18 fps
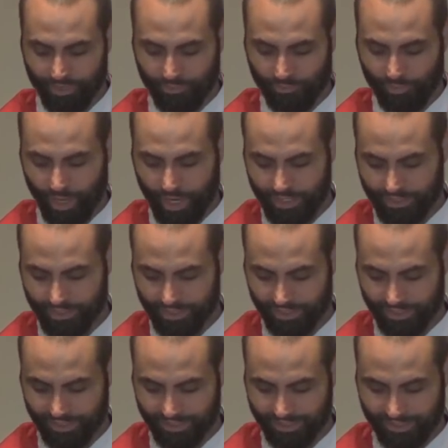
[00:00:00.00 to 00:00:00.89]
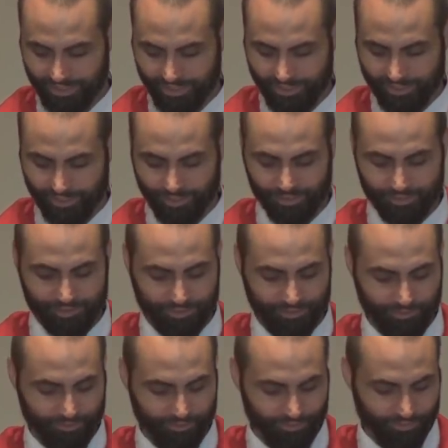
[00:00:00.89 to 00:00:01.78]
righteous,
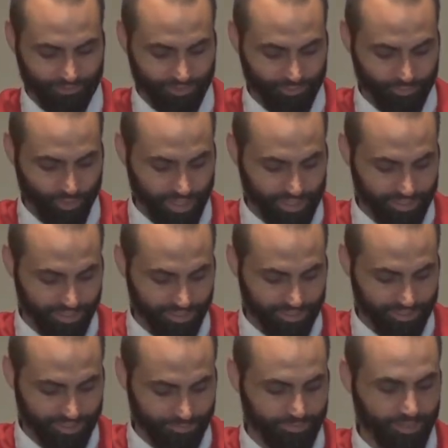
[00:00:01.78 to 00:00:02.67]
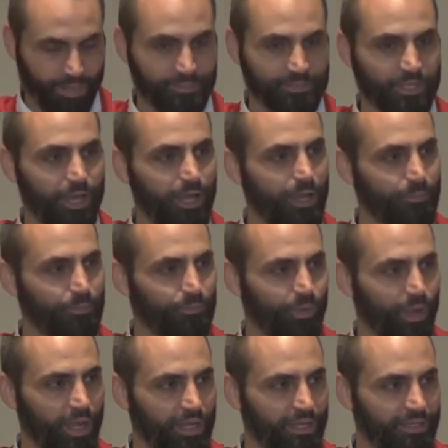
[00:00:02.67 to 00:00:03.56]
also translated sometimes
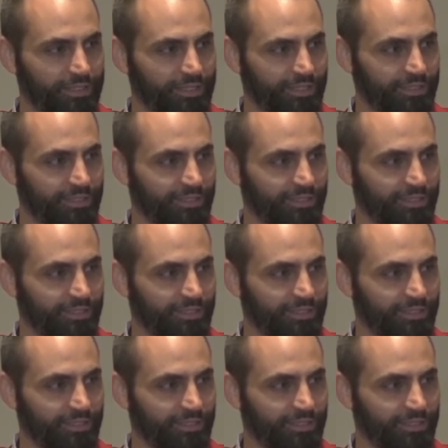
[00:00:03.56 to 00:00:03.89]
upright,